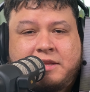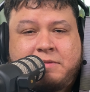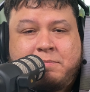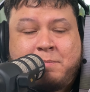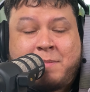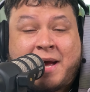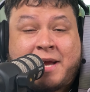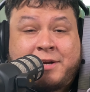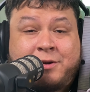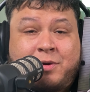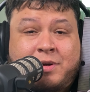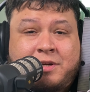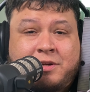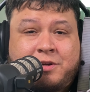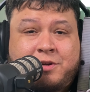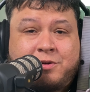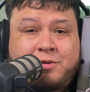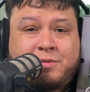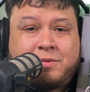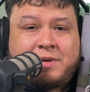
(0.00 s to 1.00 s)
Mondo and the
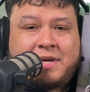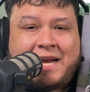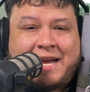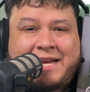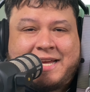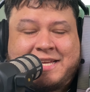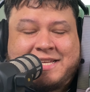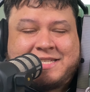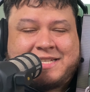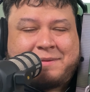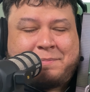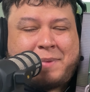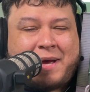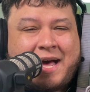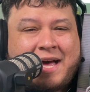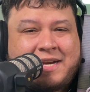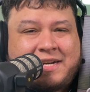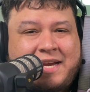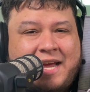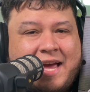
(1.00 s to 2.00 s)
Goon. That is a
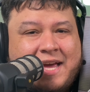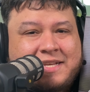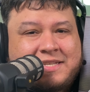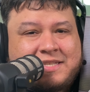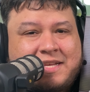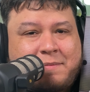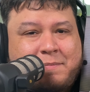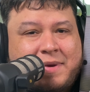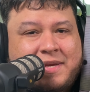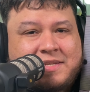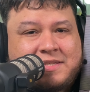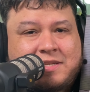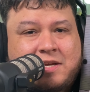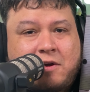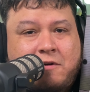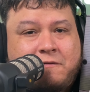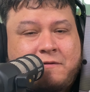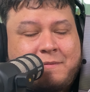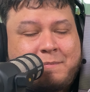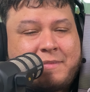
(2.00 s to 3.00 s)
podcast that
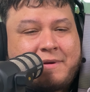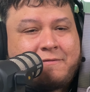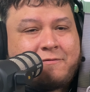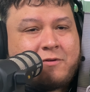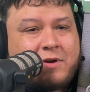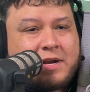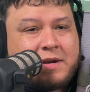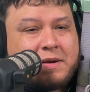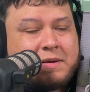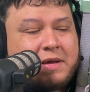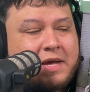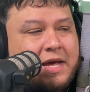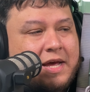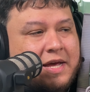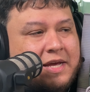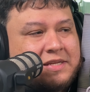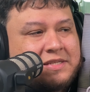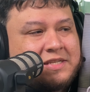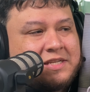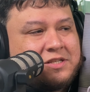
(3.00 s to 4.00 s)
myself and my friend
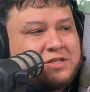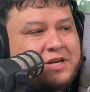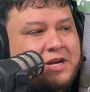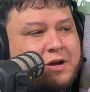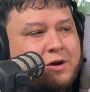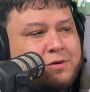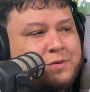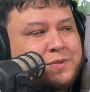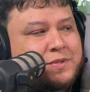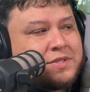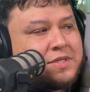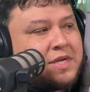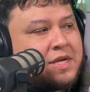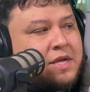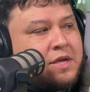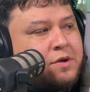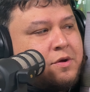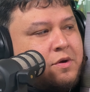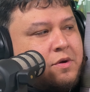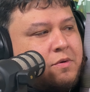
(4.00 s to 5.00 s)
CJ host,
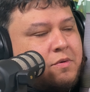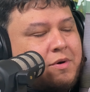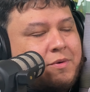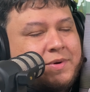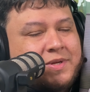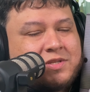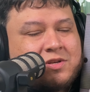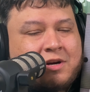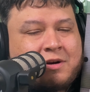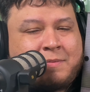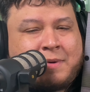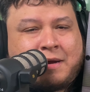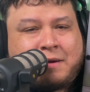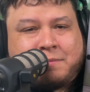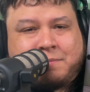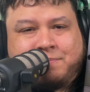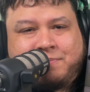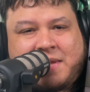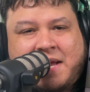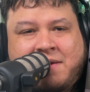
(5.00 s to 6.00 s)
where we talk about
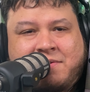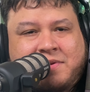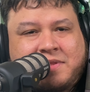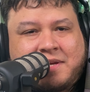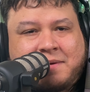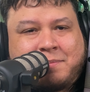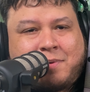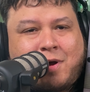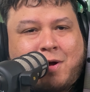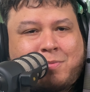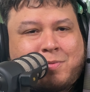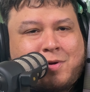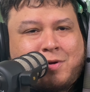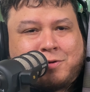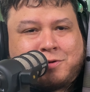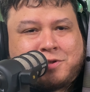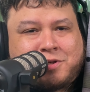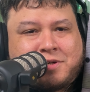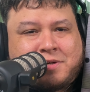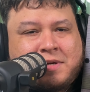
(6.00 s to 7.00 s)
everything pop
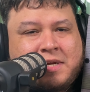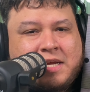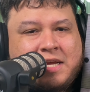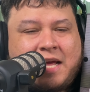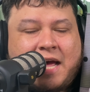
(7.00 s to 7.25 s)
culture.